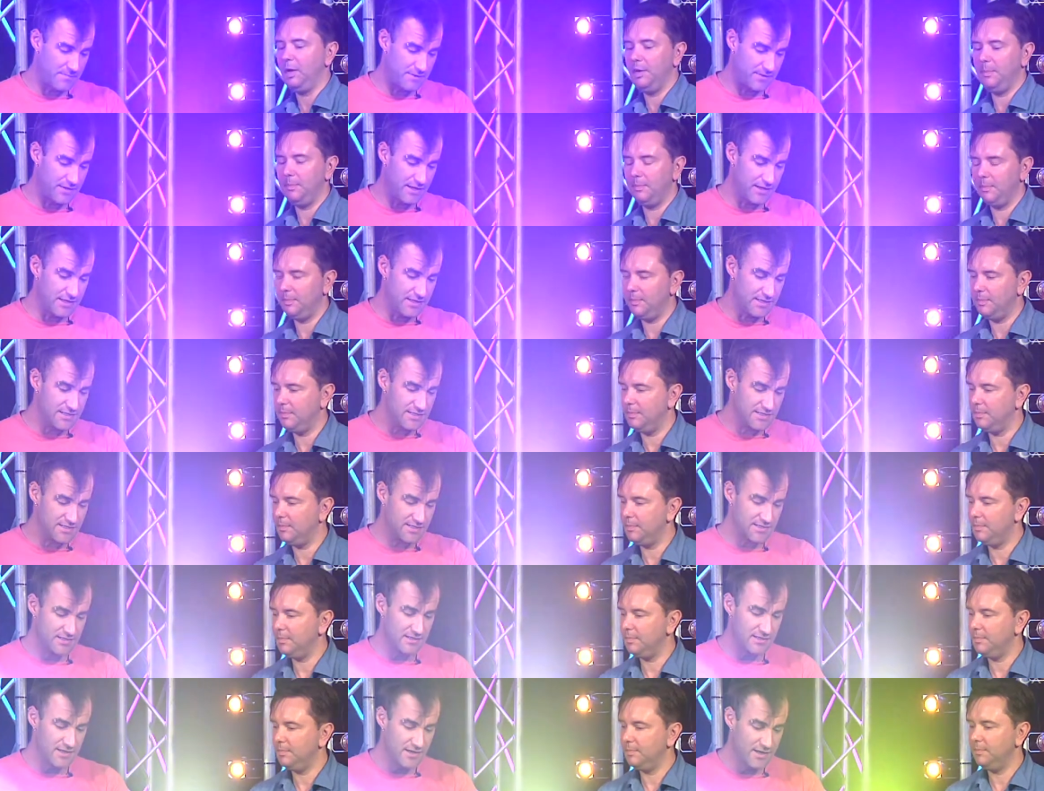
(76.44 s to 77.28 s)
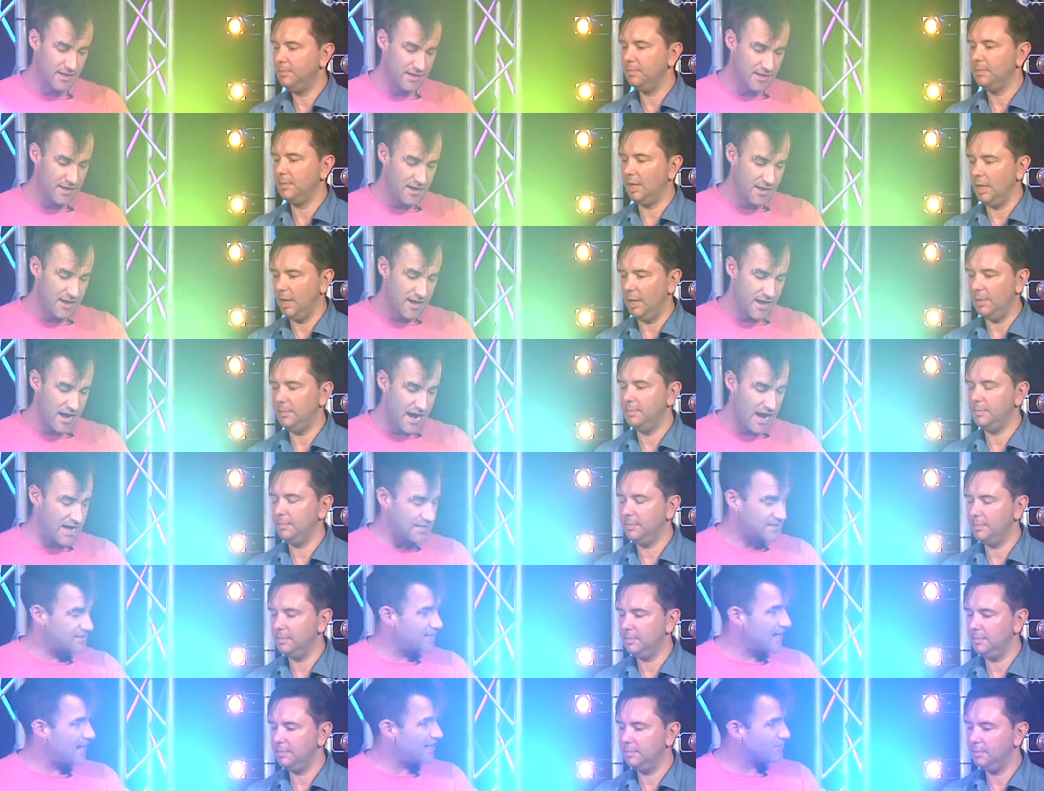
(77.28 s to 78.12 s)
Speaker 1: Yeah. But this yeah.
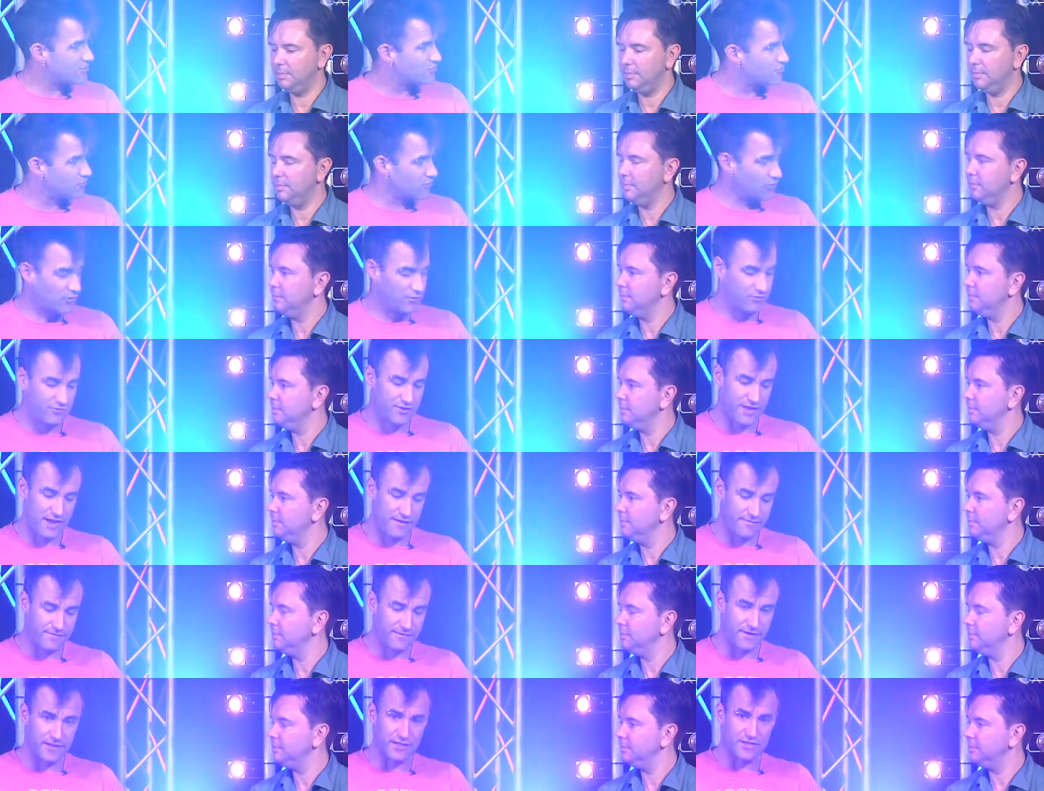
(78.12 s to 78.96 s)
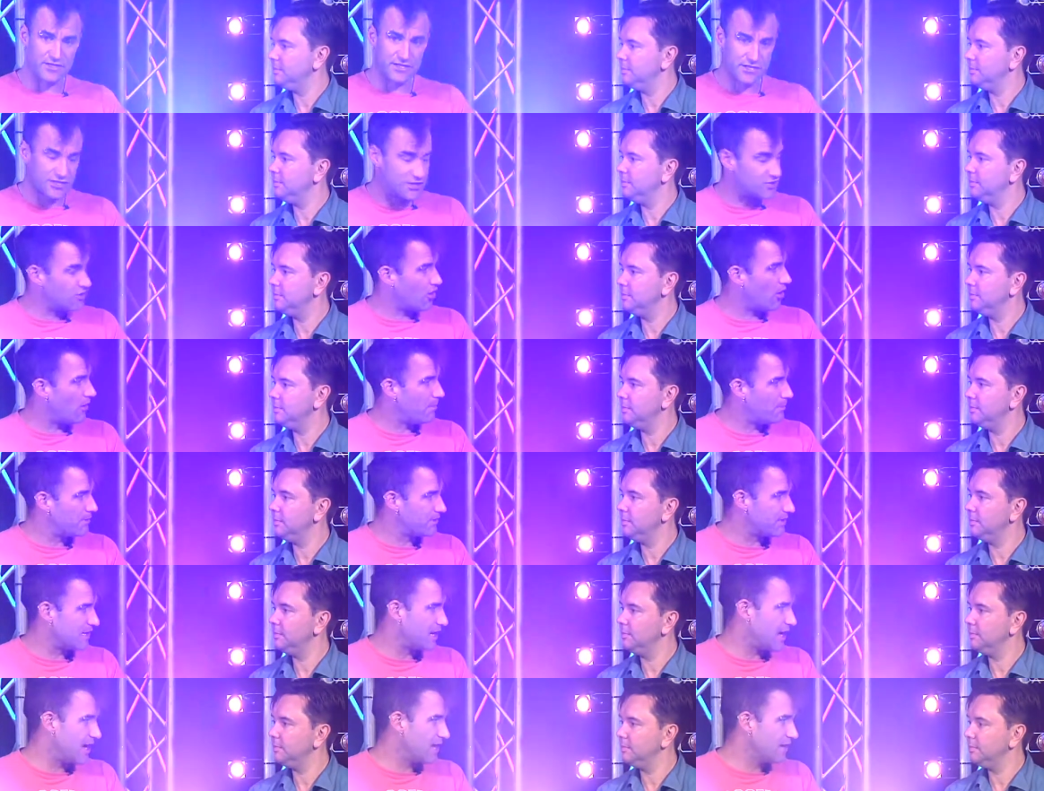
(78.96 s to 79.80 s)
has an actual definite stop
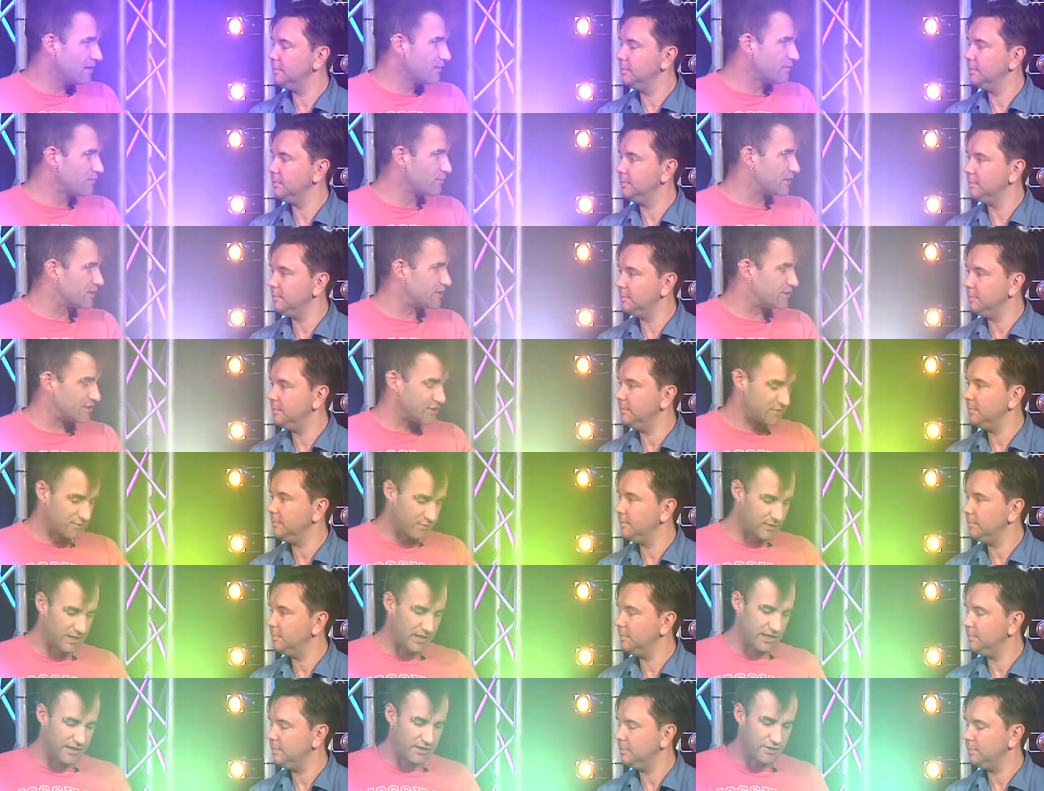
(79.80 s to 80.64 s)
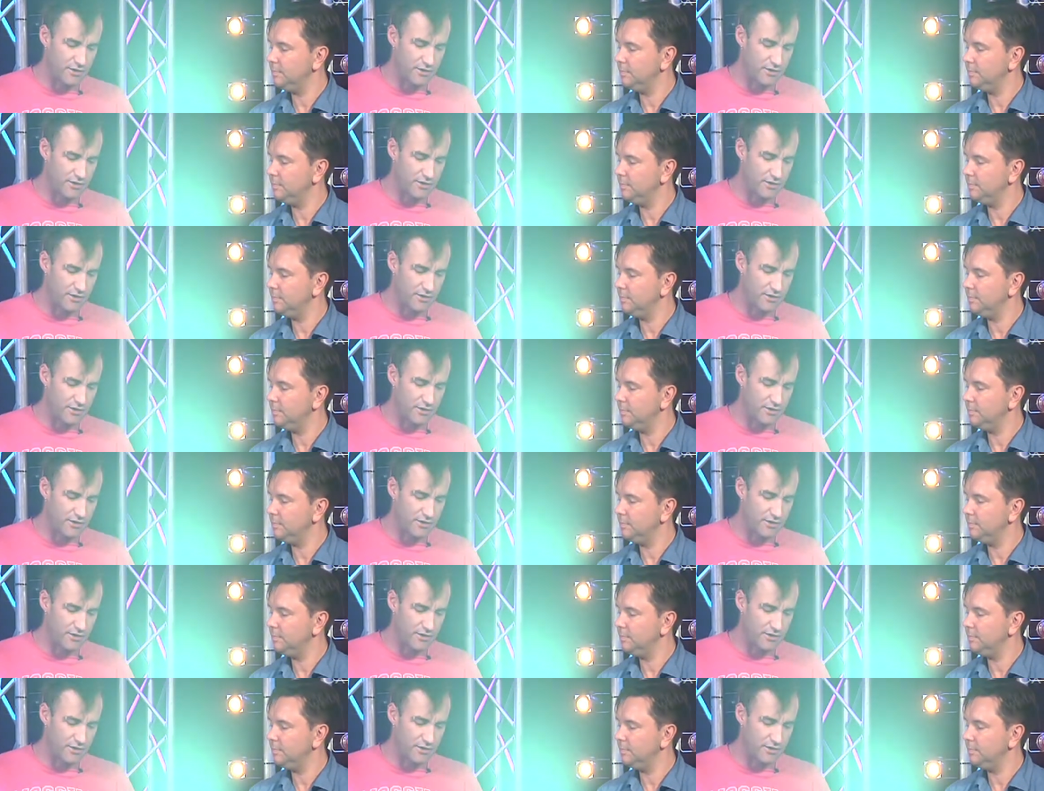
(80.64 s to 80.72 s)
at the end, which mm. is really